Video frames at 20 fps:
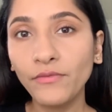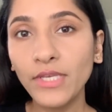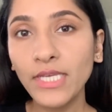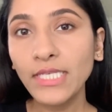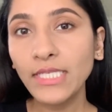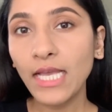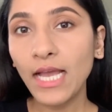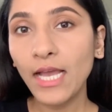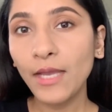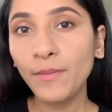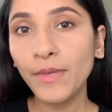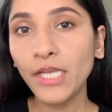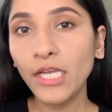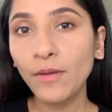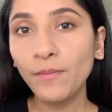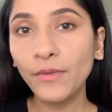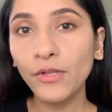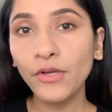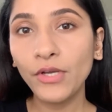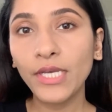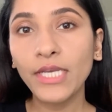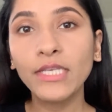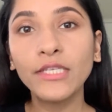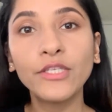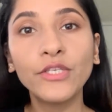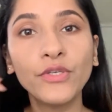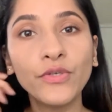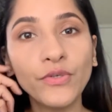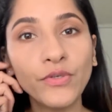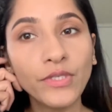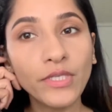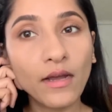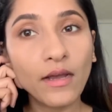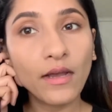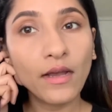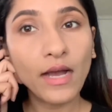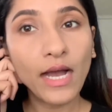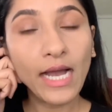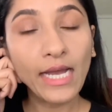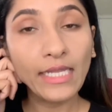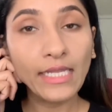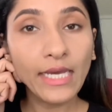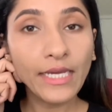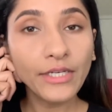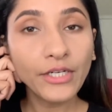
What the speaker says: eye makeup look is use an eyeliner,